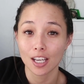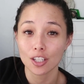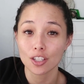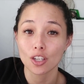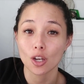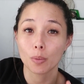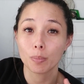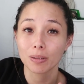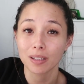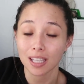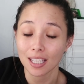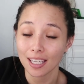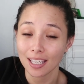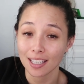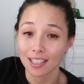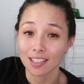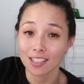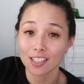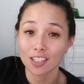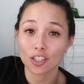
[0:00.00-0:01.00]
So
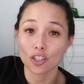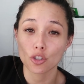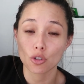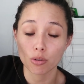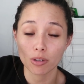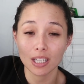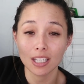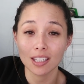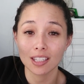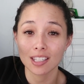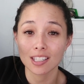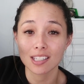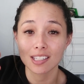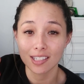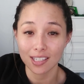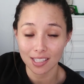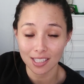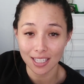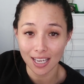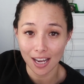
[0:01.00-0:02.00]
please treat this
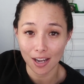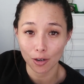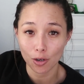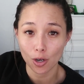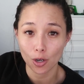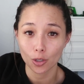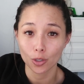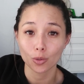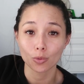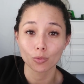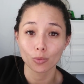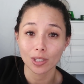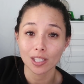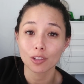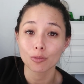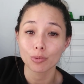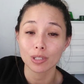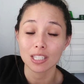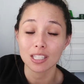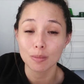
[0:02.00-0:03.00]
discount code
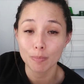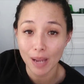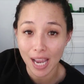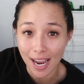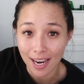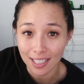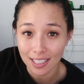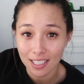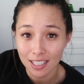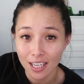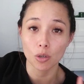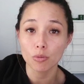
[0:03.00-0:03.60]
with respect.